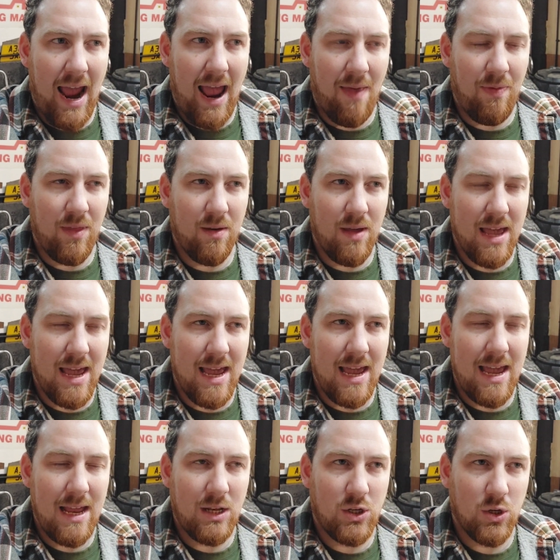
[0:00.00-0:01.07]
and
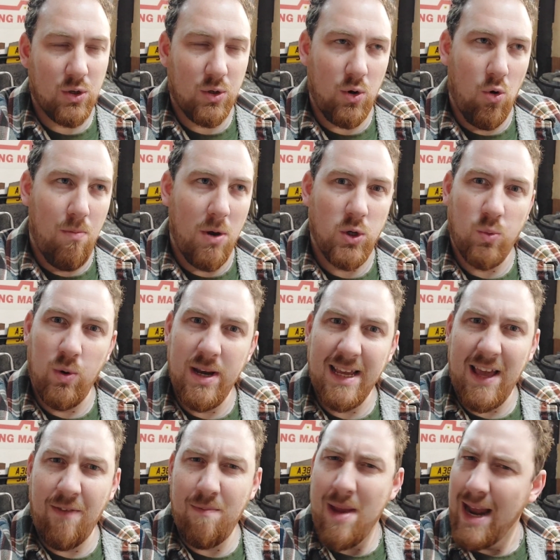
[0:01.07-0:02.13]
it just almost wouldn't
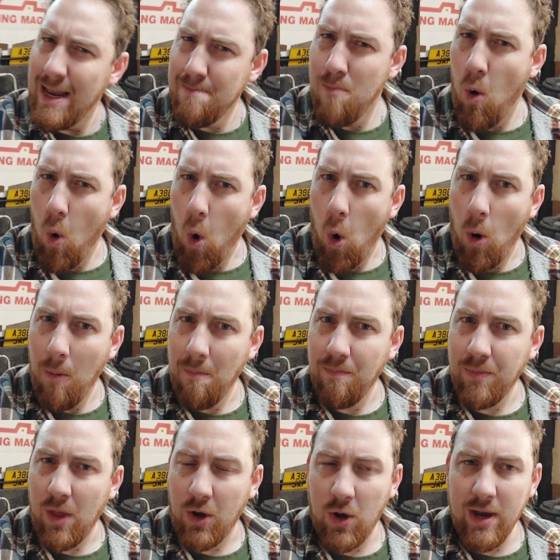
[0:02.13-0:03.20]
give me any more.
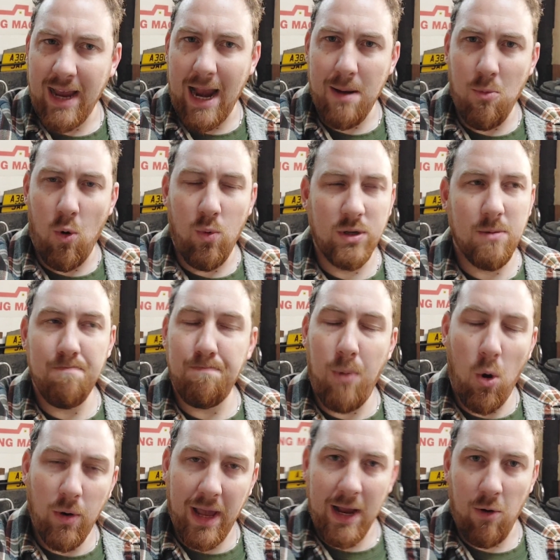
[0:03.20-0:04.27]
I couldn't get any more. It wasn't
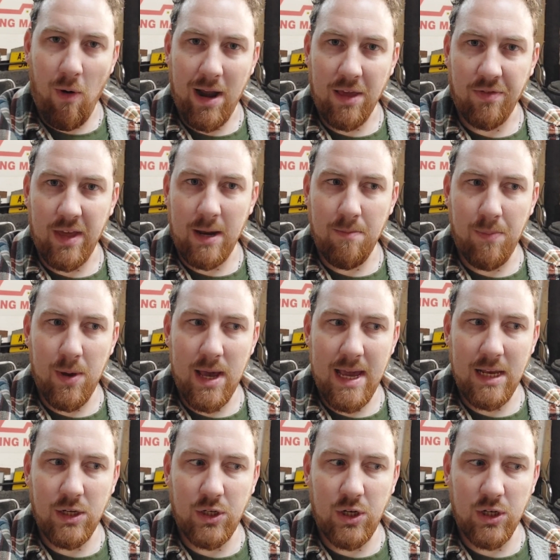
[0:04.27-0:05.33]
bogging or anything, but
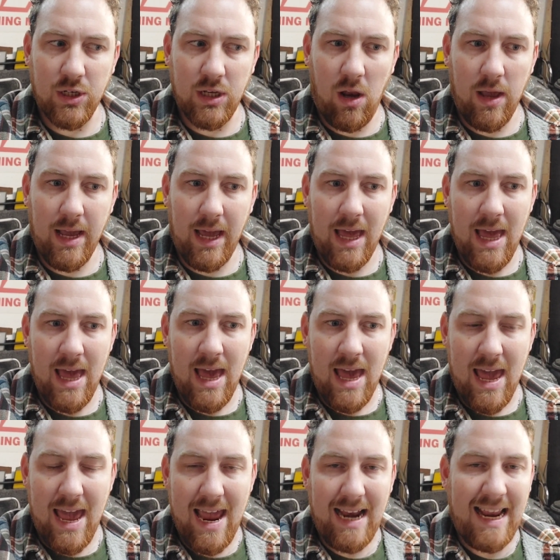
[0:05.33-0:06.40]
it's just like
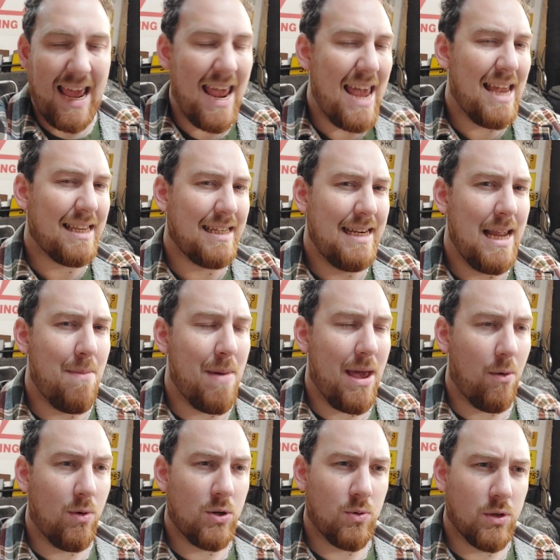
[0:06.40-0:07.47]
it hit its
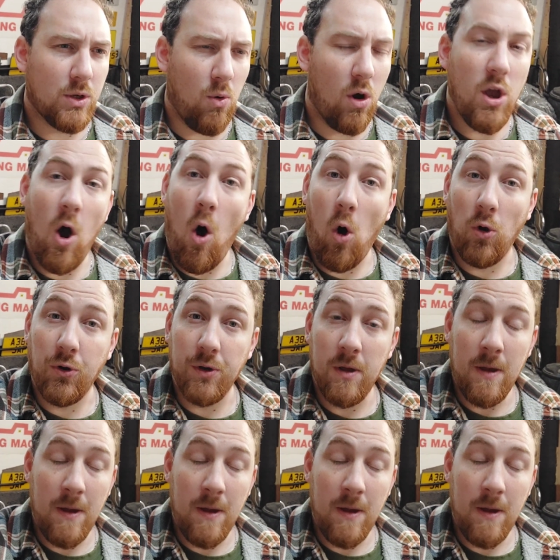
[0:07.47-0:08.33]
limit, which was quite odd.